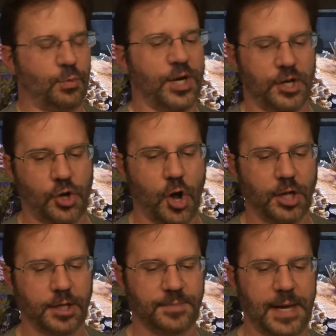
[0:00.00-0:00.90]
to call
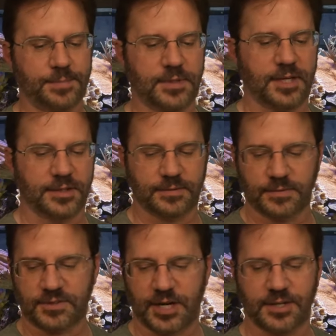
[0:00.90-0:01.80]
up Nep, uh,
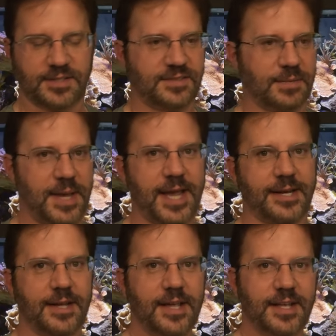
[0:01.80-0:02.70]
Terrence and say, man,
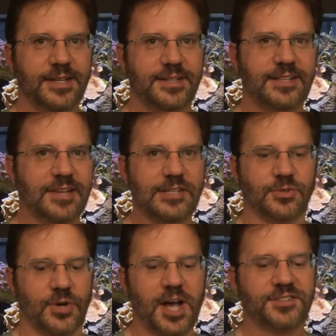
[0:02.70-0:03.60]
these lights
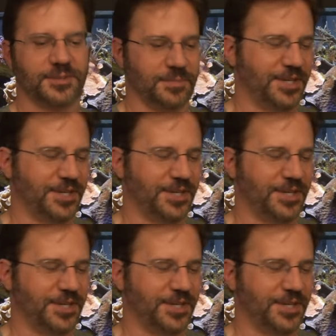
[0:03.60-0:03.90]
are awesome.